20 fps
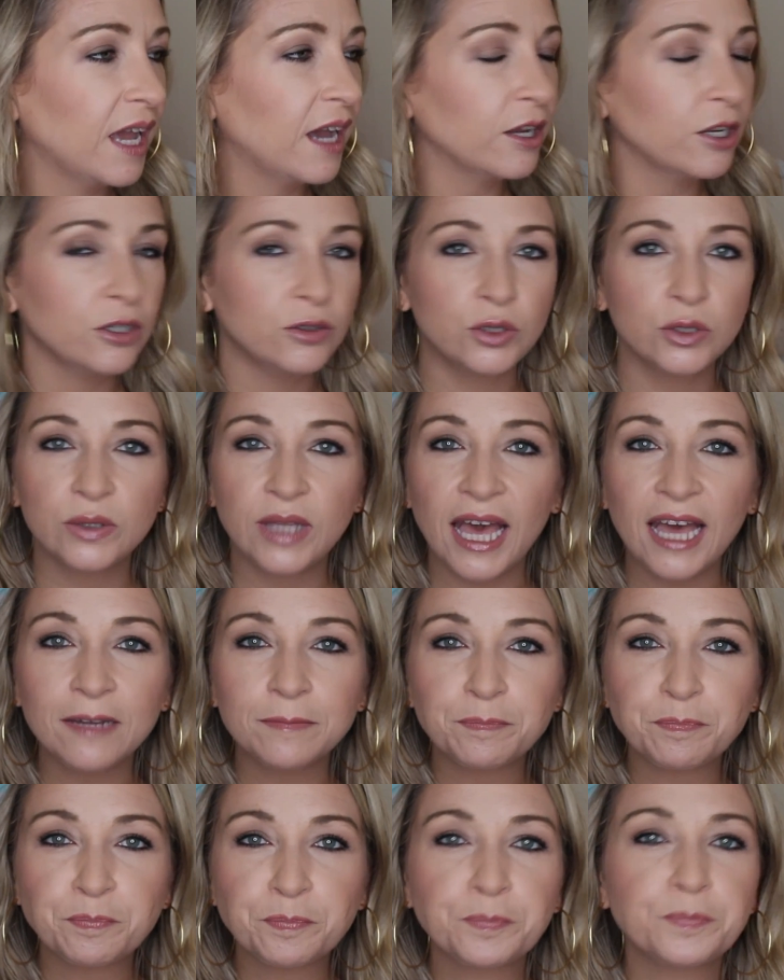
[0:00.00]
How do you do
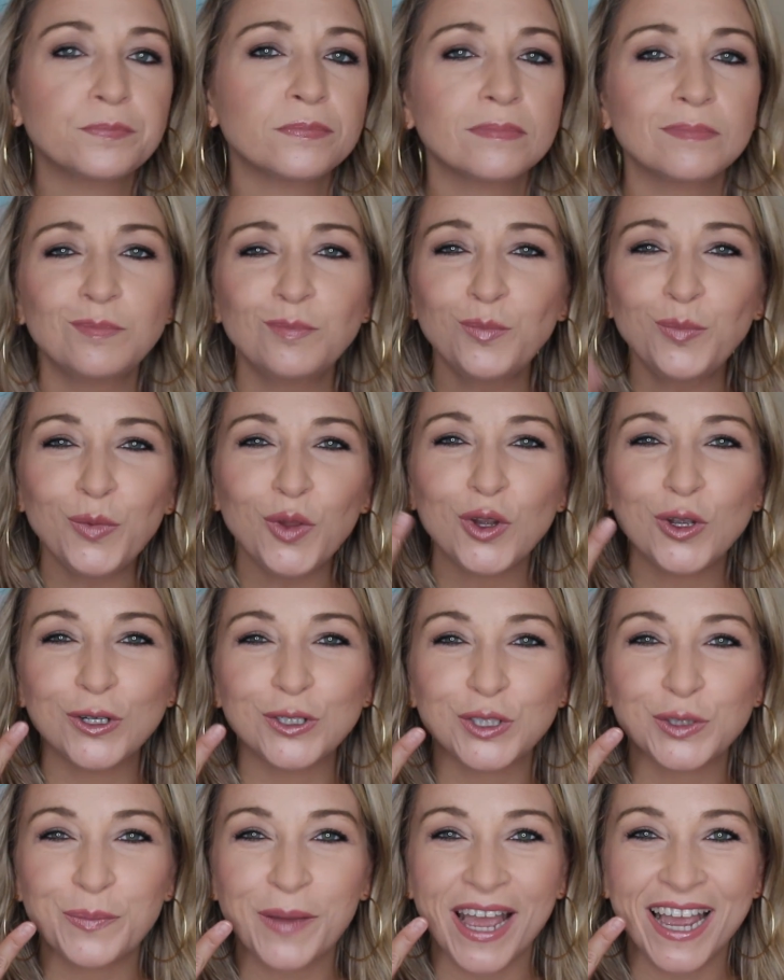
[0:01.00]
that? You're
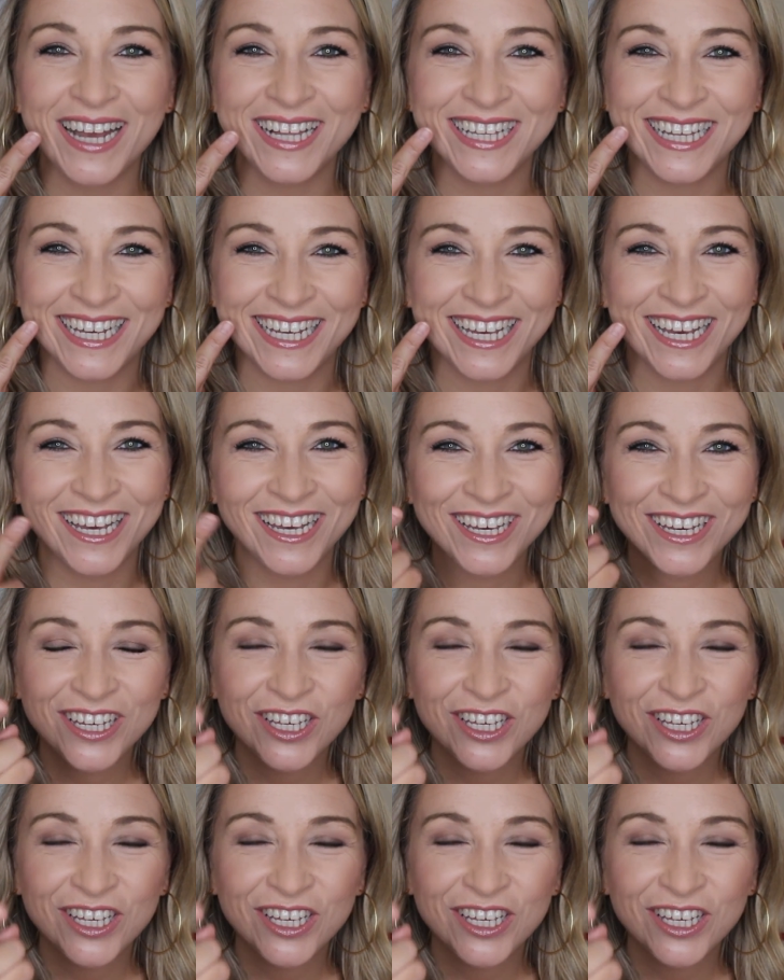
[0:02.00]
smiling.